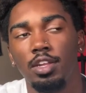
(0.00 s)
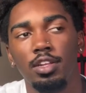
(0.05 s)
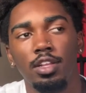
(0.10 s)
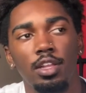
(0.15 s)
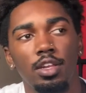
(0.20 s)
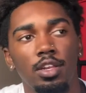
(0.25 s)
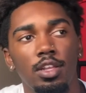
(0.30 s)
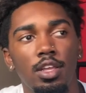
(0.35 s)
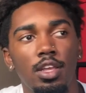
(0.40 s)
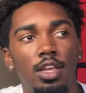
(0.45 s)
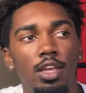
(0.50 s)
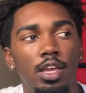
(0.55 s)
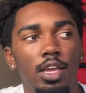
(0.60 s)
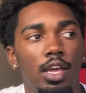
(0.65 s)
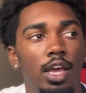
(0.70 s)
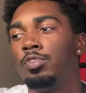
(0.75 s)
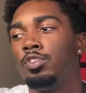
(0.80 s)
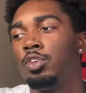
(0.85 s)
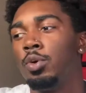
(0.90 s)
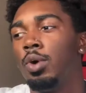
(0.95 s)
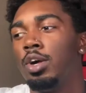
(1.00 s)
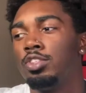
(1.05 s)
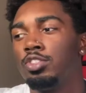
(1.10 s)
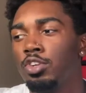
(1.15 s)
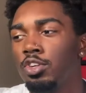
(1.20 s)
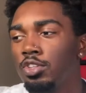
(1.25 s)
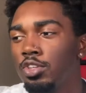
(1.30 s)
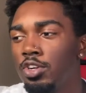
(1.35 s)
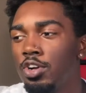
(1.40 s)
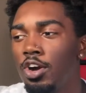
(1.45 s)
And so I
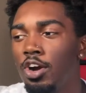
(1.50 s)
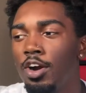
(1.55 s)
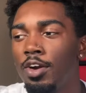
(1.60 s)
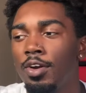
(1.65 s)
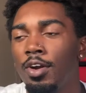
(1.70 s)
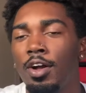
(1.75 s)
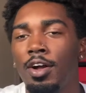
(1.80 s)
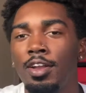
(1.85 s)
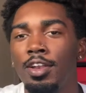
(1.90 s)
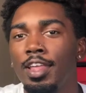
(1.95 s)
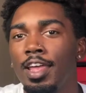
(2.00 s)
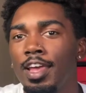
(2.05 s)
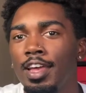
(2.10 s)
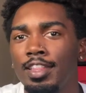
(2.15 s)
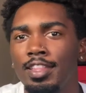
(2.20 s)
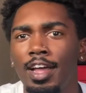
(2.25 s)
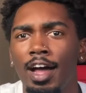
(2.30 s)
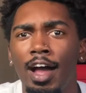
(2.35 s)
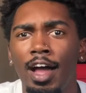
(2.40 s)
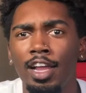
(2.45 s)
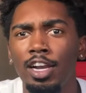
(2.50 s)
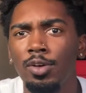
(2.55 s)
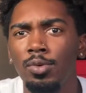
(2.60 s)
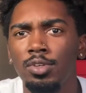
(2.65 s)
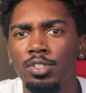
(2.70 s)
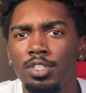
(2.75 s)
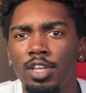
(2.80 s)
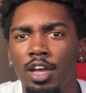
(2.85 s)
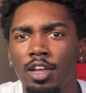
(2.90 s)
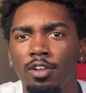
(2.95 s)
turned the car on and the idle was
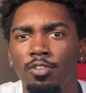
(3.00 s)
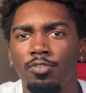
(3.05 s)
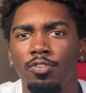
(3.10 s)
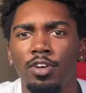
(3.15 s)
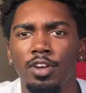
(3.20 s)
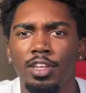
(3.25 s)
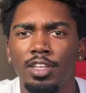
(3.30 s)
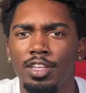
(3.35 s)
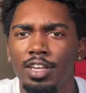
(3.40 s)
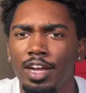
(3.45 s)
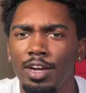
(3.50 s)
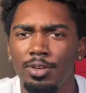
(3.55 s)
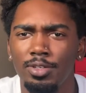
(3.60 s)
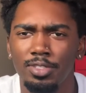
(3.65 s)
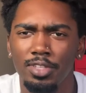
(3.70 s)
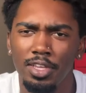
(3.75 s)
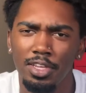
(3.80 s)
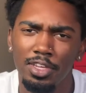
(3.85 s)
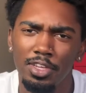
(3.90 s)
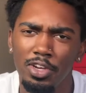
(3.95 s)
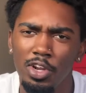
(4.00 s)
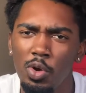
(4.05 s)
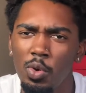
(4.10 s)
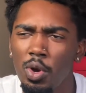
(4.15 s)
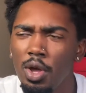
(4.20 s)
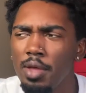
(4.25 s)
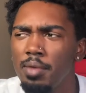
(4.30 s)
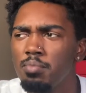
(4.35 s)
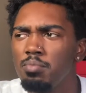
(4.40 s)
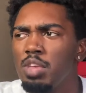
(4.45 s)
kind of funny. And I was like, you know
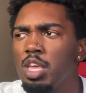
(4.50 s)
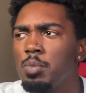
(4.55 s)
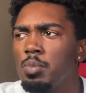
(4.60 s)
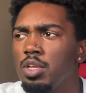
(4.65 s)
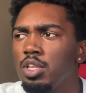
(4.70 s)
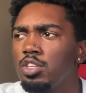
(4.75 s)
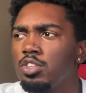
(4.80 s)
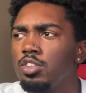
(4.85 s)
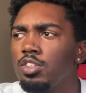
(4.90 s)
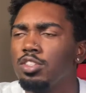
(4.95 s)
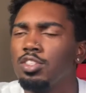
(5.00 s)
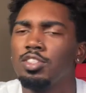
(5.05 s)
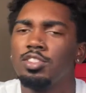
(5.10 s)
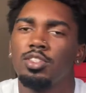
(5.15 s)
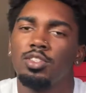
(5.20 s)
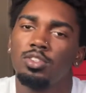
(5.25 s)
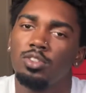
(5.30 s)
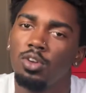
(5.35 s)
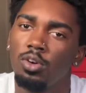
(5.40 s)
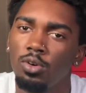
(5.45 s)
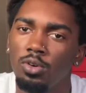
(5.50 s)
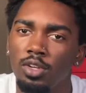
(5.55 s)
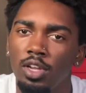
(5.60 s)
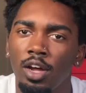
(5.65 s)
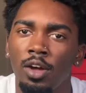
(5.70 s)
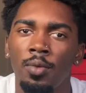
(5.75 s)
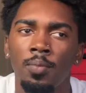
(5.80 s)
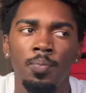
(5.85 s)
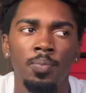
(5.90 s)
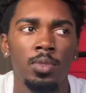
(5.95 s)
what, maybe it's just because it's cold out.